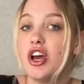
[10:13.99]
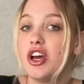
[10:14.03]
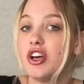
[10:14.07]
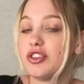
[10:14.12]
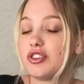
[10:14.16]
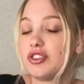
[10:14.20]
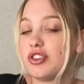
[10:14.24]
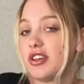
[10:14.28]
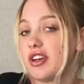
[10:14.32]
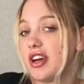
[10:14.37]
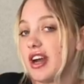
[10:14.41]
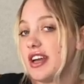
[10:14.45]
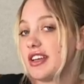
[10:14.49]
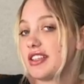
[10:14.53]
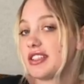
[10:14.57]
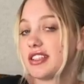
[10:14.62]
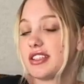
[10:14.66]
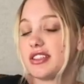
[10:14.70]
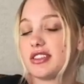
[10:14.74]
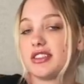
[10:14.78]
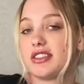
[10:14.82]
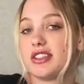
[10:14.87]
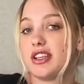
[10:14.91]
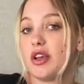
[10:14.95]
so you guys
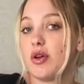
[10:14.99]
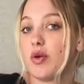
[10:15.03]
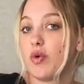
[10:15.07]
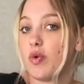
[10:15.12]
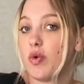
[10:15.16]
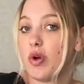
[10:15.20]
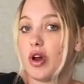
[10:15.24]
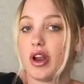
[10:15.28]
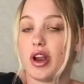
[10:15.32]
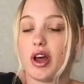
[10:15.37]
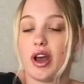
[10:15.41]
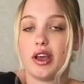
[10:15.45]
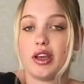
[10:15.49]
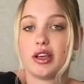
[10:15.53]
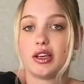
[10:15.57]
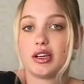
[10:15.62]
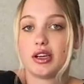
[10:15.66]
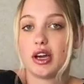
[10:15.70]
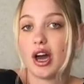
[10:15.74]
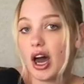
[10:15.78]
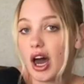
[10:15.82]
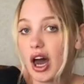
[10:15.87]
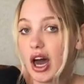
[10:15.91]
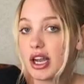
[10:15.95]
can see what I
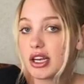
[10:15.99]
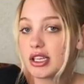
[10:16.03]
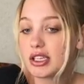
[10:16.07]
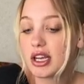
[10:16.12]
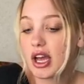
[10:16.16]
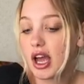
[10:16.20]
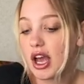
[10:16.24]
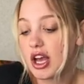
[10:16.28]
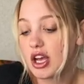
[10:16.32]
got.